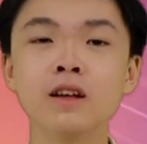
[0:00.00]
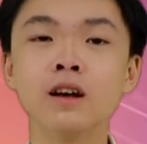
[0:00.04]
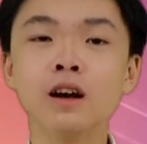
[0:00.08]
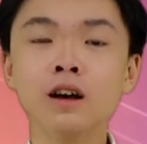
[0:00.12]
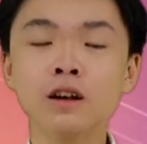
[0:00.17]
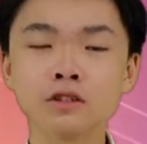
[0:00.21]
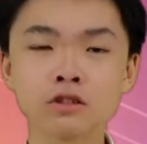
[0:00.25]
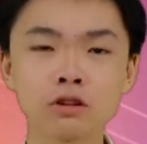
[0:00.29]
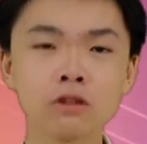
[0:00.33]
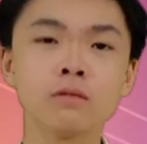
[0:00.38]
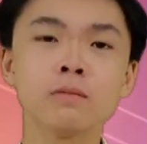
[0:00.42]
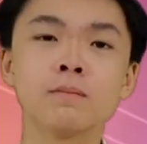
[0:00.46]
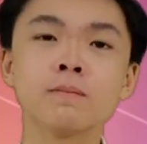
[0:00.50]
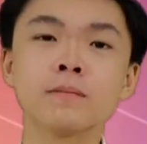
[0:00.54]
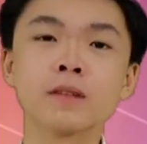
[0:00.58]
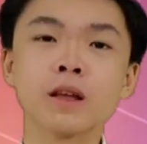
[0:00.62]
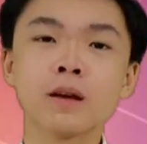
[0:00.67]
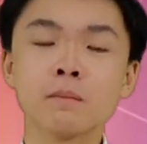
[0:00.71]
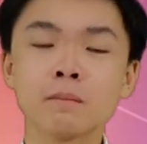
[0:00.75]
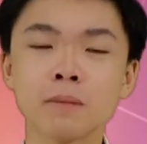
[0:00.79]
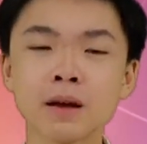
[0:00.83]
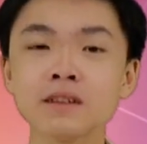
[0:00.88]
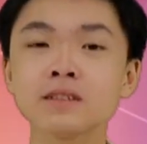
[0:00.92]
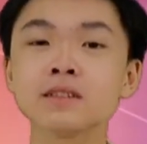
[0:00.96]
So
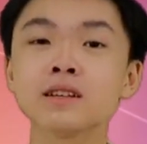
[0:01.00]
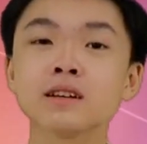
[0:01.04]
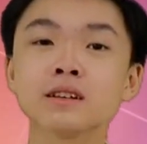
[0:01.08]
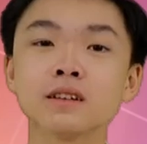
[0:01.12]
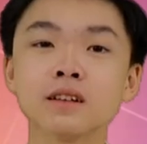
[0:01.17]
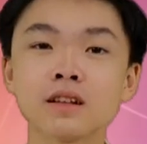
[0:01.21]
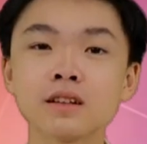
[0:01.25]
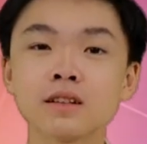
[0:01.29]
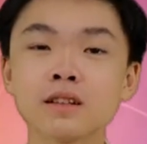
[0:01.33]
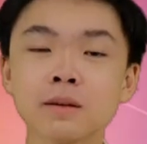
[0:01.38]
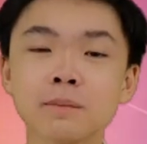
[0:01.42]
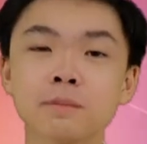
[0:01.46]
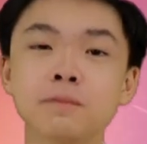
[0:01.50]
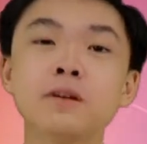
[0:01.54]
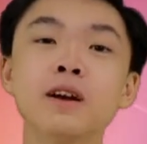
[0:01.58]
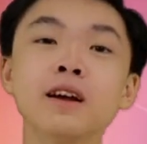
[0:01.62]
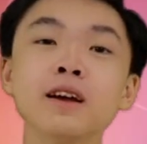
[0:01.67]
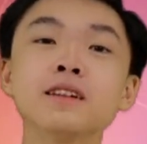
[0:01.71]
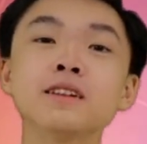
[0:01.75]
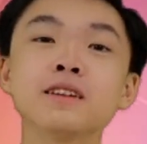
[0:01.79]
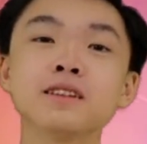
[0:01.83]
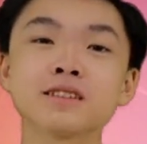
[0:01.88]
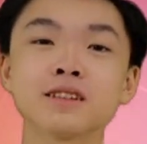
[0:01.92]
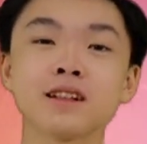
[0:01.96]
basically the
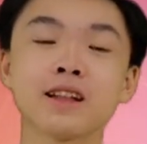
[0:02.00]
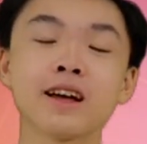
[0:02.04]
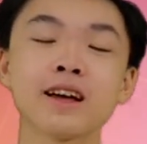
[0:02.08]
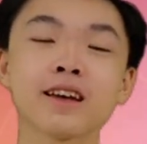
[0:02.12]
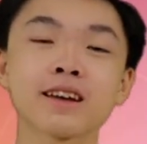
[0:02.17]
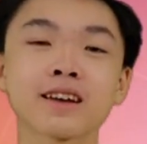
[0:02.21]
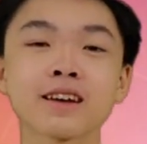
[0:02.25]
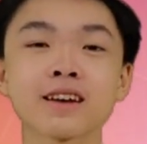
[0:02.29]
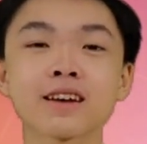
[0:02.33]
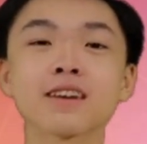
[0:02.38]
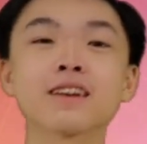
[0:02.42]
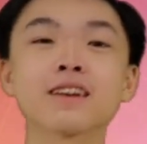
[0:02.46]
brain is like,